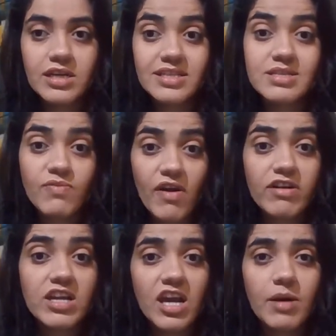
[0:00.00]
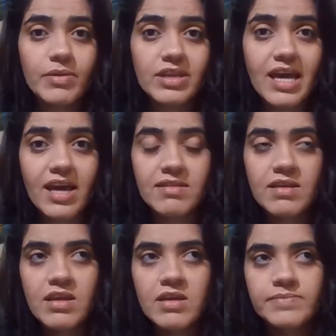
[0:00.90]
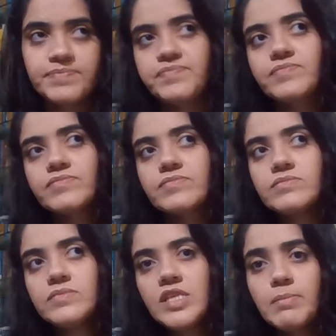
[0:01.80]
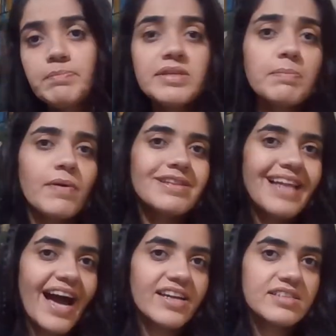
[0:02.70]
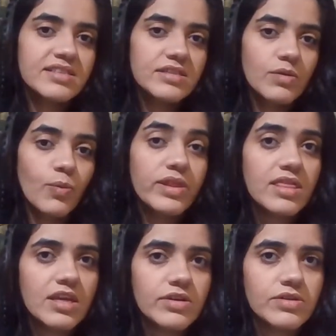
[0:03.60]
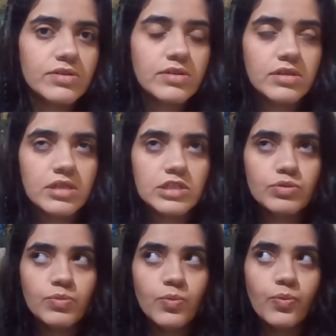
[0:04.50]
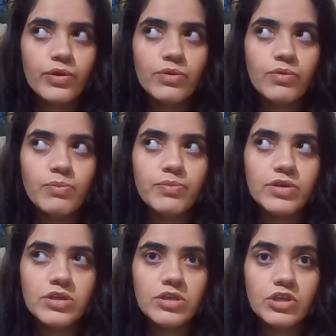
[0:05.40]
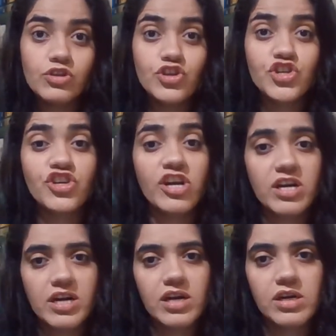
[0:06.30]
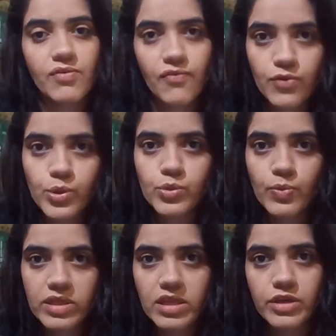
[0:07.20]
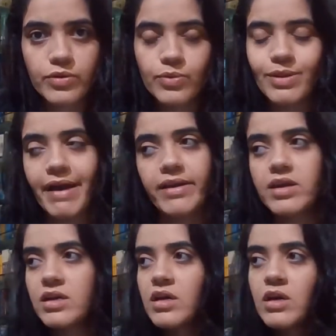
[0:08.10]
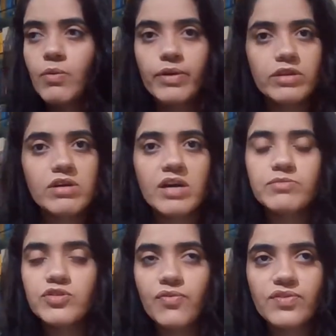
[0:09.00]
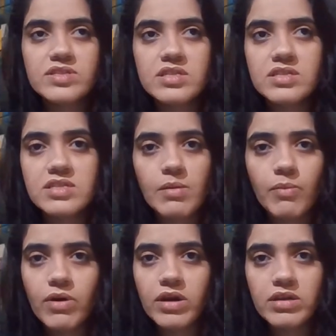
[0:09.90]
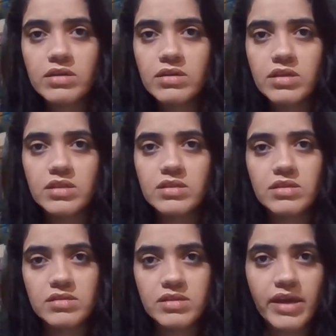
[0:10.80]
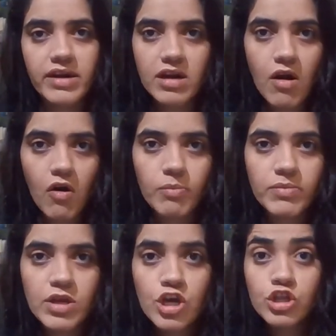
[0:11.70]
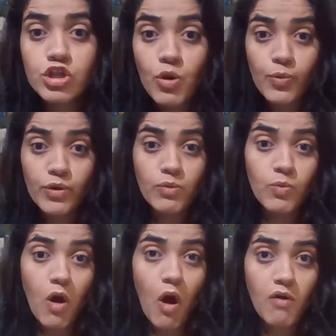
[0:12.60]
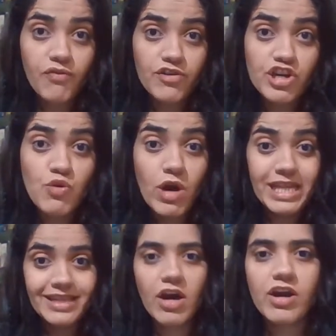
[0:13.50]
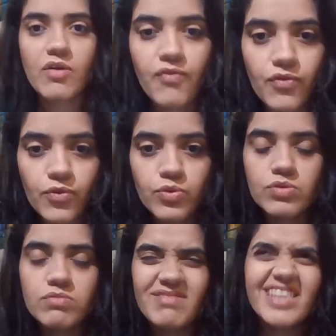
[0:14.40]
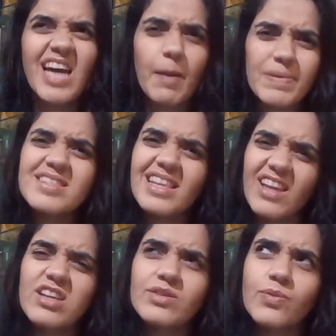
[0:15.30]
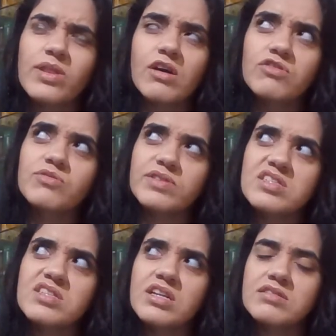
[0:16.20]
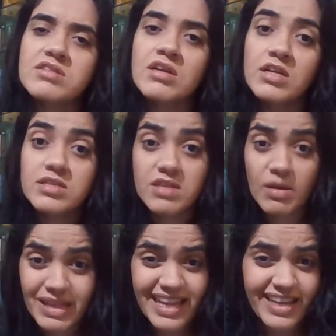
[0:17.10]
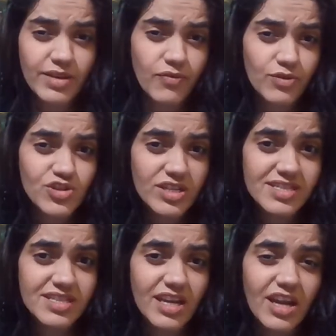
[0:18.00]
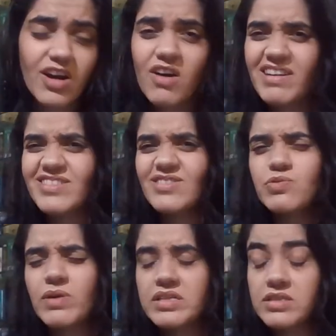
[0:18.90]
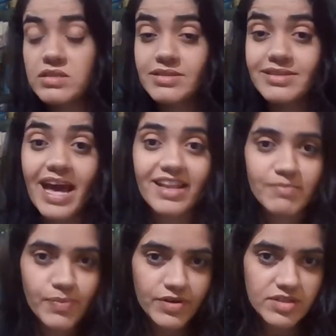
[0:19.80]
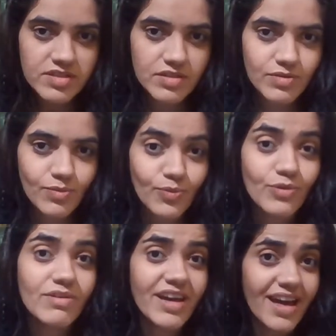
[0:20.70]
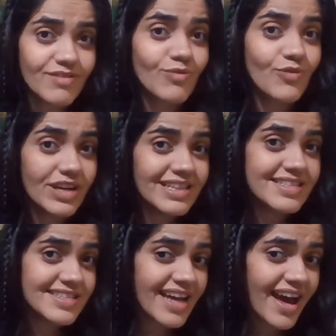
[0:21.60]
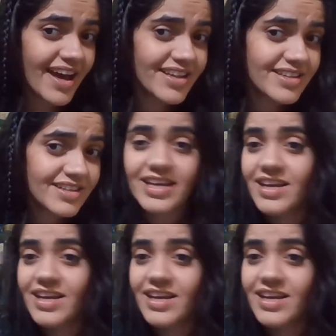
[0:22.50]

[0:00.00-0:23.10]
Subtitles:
it's very common that be polite with you, it will be share her food with you. Like, when you come to visit someone in their home, they will offer you a lot of food. That happens a lot with old Brazilians. So I mean, like, if you just say, "Oh, I don't want," that person will get really sad.